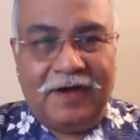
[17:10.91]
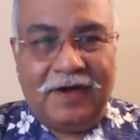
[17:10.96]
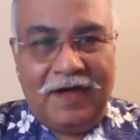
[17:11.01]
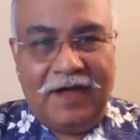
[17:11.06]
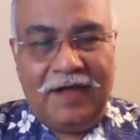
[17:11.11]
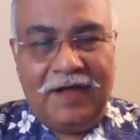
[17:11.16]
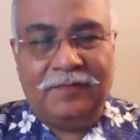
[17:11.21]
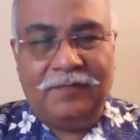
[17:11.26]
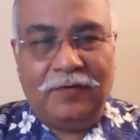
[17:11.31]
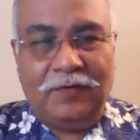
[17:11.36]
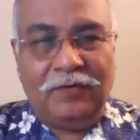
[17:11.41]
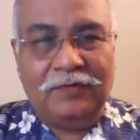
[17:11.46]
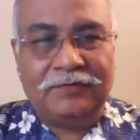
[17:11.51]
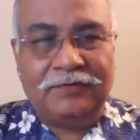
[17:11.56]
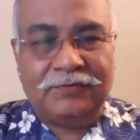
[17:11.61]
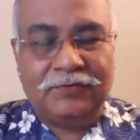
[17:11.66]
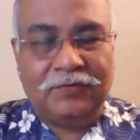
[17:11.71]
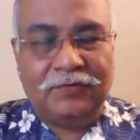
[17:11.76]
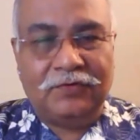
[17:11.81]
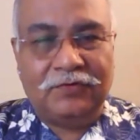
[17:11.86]
I am
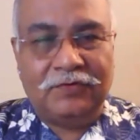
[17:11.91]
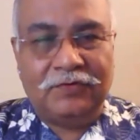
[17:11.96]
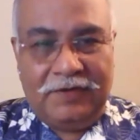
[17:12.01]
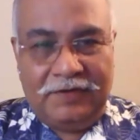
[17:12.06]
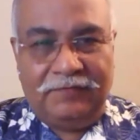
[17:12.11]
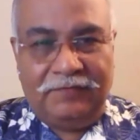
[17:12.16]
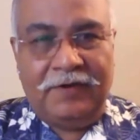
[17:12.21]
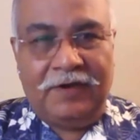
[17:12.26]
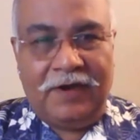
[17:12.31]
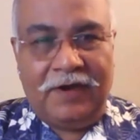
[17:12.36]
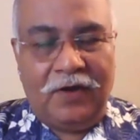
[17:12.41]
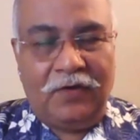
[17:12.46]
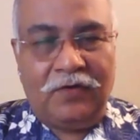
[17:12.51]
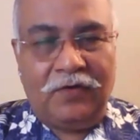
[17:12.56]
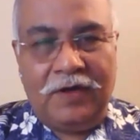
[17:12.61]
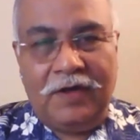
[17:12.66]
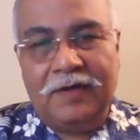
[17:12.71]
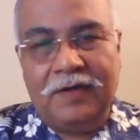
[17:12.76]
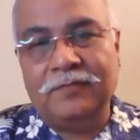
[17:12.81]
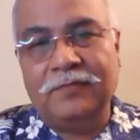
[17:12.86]
also, even now,
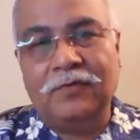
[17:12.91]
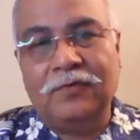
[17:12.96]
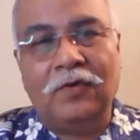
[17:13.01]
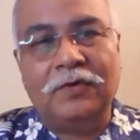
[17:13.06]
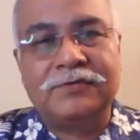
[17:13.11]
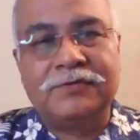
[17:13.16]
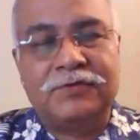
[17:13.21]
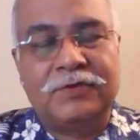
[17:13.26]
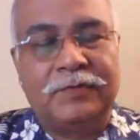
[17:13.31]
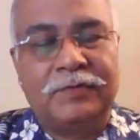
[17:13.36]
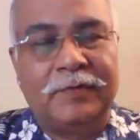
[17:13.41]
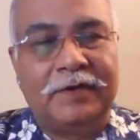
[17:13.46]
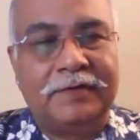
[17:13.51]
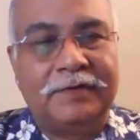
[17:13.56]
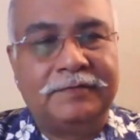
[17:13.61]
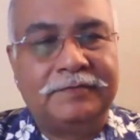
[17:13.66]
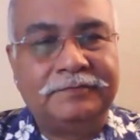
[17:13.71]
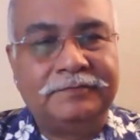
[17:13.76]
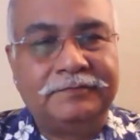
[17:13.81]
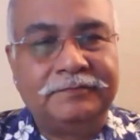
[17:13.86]
I am
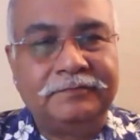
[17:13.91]
non-swimmer.